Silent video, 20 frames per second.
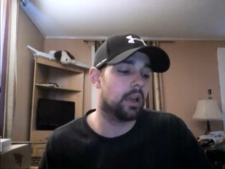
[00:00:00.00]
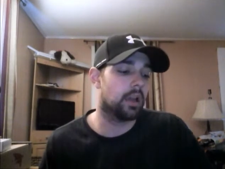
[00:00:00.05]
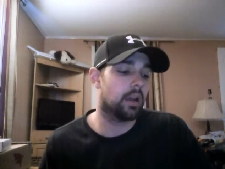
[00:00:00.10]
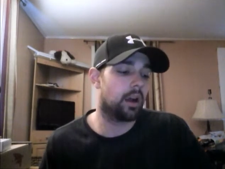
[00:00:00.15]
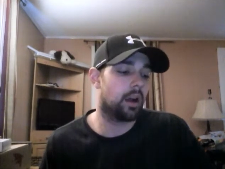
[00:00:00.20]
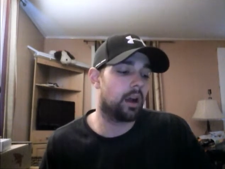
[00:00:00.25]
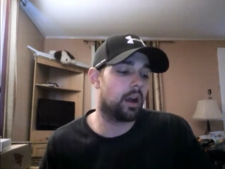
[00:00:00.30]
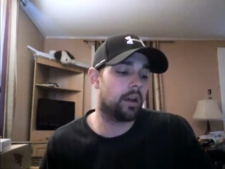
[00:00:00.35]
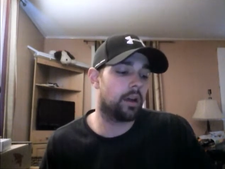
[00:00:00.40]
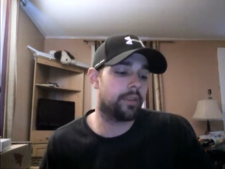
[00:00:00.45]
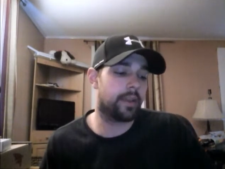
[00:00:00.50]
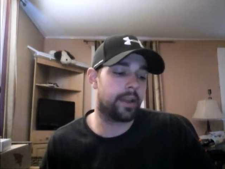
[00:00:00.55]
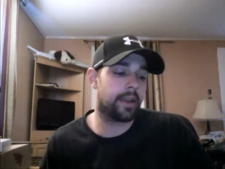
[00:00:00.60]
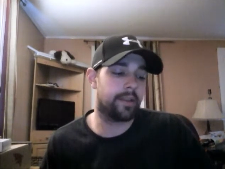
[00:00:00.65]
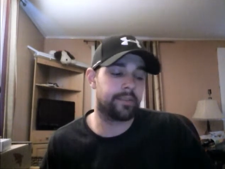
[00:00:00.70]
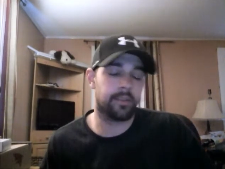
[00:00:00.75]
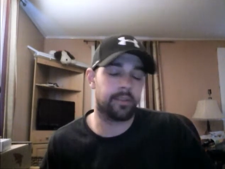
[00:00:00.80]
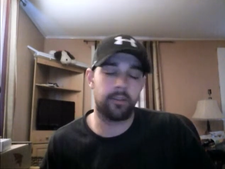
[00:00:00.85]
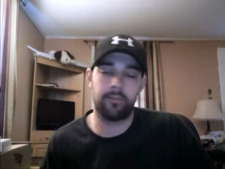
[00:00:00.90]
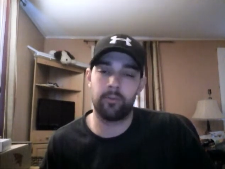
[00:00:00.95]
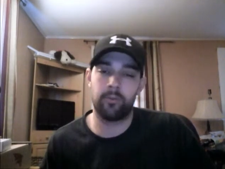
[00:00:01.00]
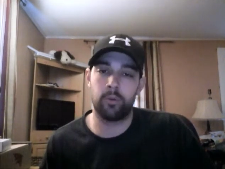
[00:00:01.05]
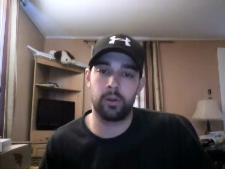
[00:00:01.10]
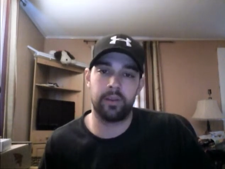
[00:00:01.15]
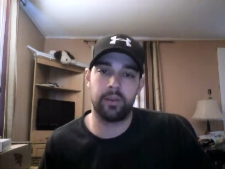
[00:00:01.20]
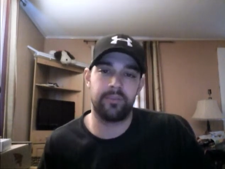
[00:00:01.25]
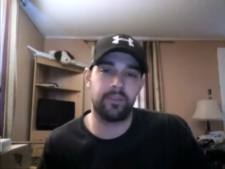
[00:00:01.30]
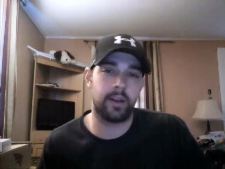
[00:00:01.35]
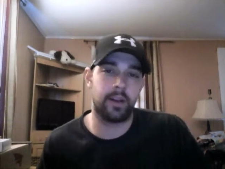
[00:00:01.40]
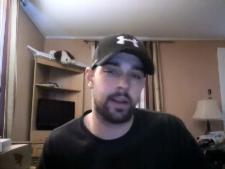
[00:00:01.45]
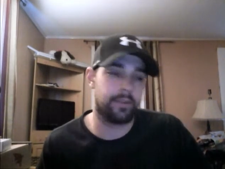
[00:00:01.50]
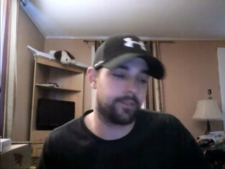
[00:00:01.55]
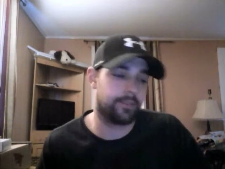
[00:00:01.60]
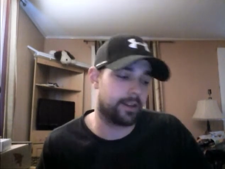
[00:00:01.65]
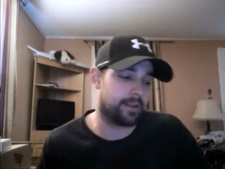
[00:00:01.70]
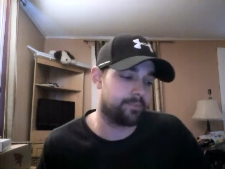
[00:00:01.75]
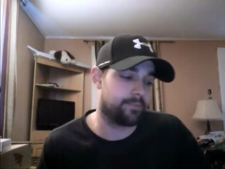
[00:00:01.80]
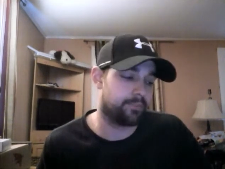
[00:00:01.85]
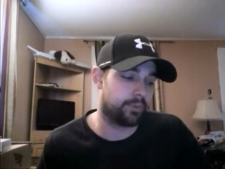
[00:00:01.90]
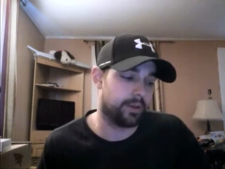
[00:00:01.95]
Uh, the SR45,
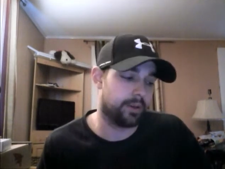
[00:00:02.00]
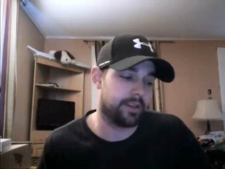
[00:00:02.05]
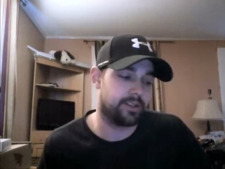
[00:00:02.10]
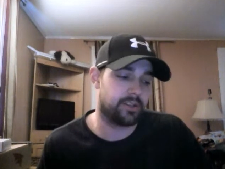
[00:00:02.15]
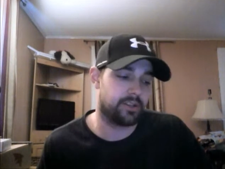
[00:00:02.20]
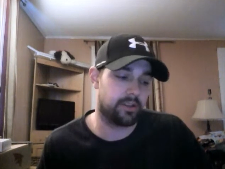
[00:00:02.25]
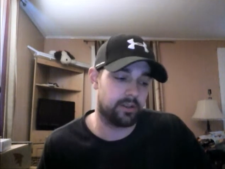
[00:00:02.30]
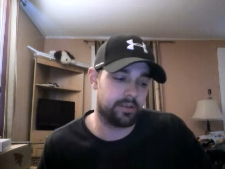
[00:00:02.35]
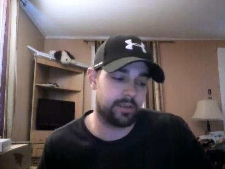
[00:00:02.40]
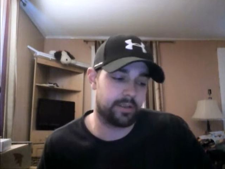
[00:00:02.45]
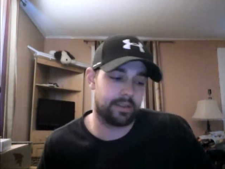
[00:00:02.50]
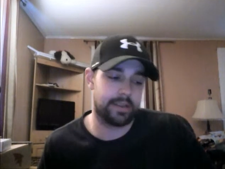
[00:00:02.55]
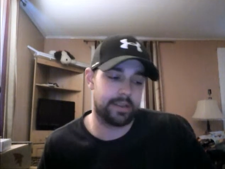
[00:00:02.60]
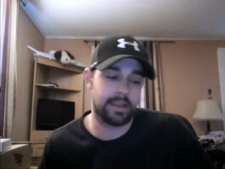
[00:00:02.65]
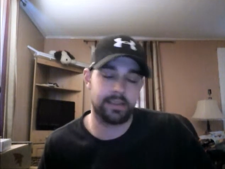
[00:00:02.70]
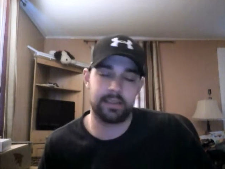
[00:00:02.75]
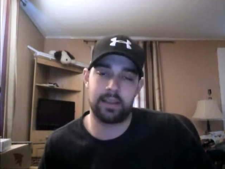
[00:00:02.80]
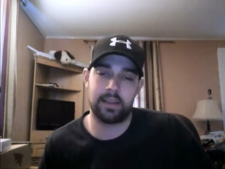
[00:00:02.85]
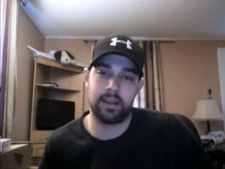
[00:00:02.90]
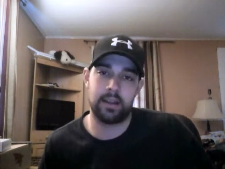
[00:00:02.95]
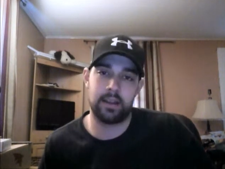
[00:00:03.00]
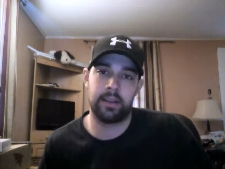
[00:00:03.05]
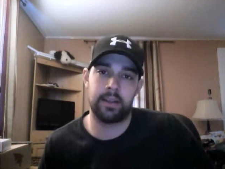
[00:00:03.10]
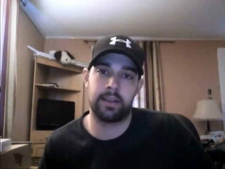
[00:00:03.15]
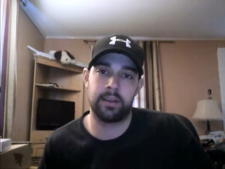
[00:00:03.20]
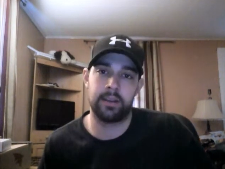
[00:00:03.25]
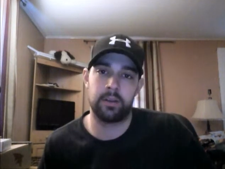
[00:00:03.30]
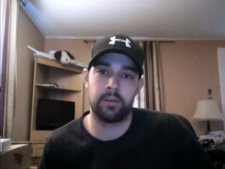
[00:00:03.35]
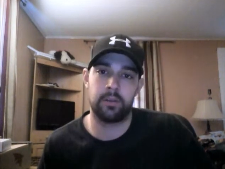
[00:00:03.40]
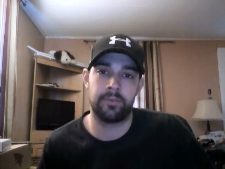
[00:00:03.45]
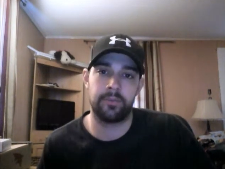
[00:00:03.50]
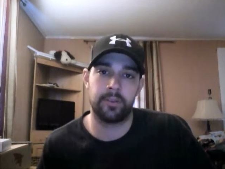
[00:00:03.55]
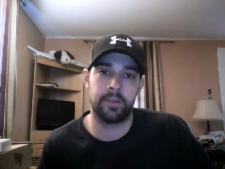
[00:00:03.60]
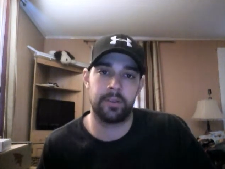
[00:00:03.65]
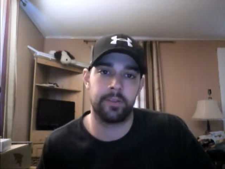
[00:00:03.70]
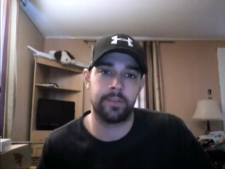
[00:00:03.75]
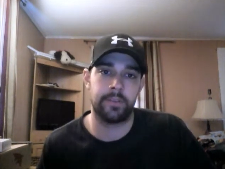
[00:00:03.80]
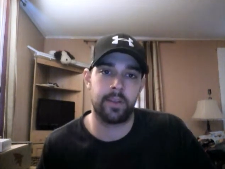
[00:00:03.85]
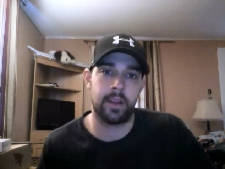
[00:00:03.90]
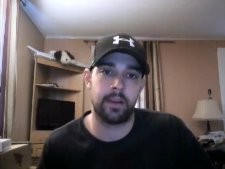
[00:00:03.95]
I'm pretty sure that that's kind of like a no
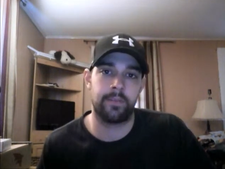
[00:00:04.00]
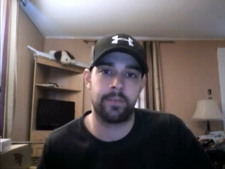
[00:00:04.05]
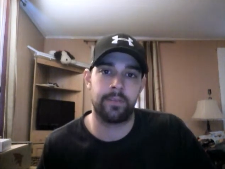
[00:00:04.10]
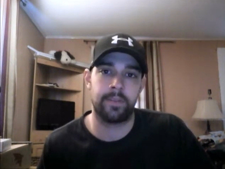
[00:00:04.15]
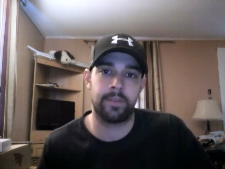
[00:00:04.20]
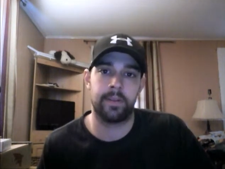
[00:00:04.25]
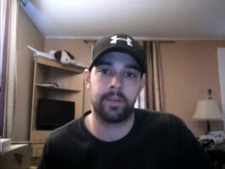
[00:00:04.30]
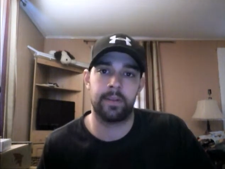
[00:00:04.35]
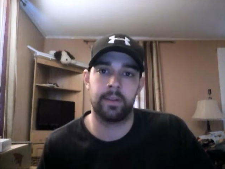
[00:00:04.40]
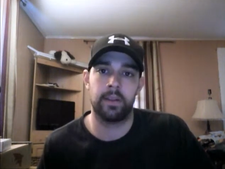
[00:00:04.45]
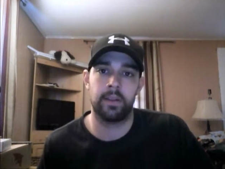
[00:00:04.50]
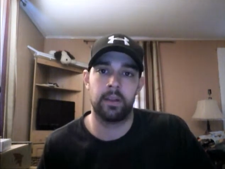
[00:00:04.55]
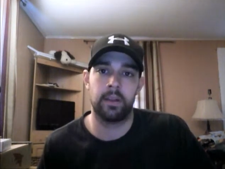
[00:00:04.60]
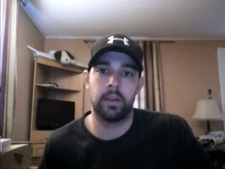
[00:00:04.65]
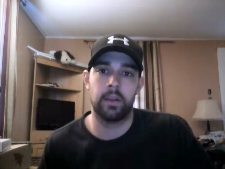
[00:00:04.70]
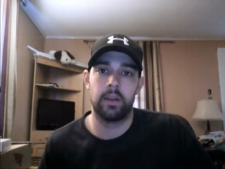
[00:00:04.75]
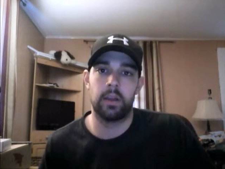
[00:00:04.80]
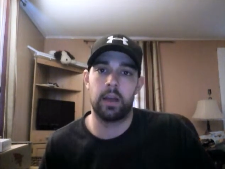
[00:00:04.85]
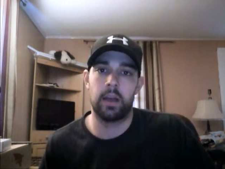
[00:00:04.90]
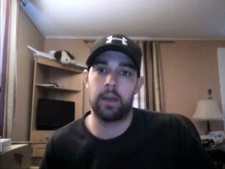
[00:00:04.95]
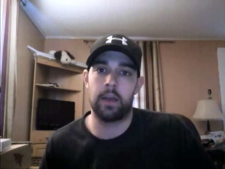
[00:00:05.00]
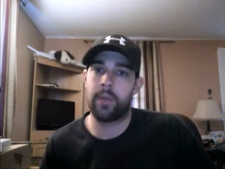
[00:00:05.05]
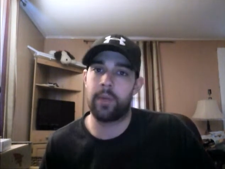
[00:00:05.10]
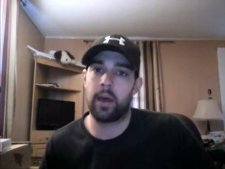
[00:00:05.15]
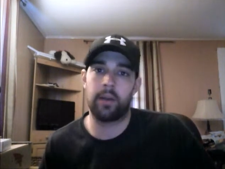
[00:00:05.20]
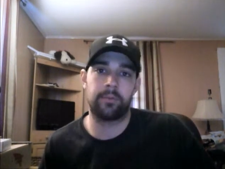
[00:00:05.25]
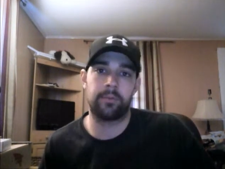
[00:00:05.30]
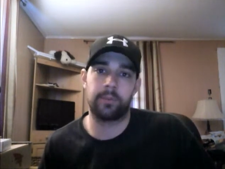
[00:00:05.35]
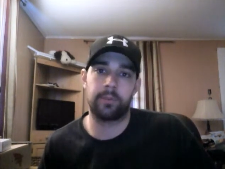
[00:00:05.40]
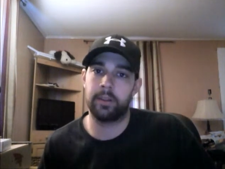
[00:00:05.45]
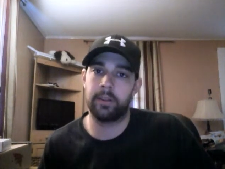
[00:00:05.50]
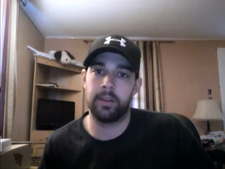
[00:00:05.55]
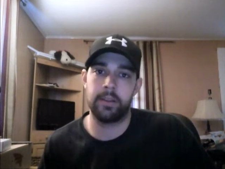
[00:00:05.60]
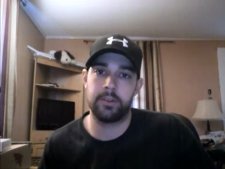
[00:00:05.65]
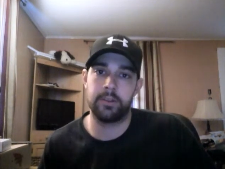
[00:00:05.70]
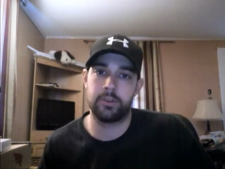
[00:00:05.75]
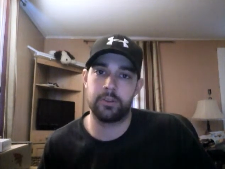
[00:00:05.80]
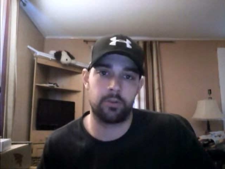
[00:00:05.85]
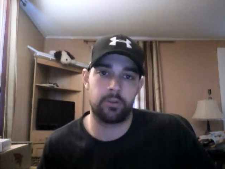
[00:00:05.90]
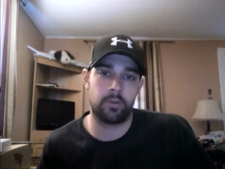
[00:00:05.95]
frills kind of a thing. I'm not really
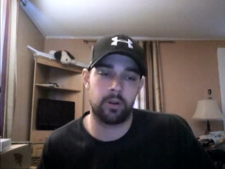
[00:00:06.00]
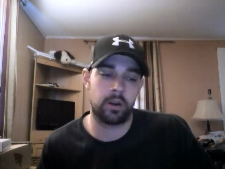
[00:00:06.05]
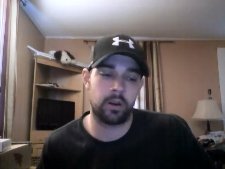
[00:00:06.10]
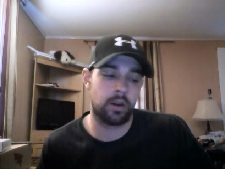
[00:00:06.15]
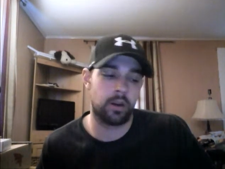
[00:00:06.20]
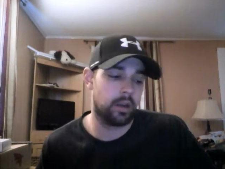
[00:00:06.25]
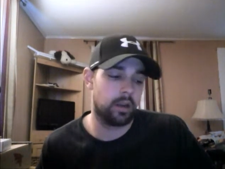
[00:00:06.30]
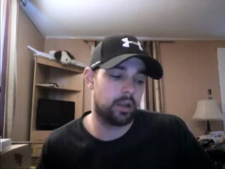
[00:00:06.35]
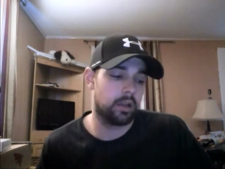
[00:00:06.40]
sure.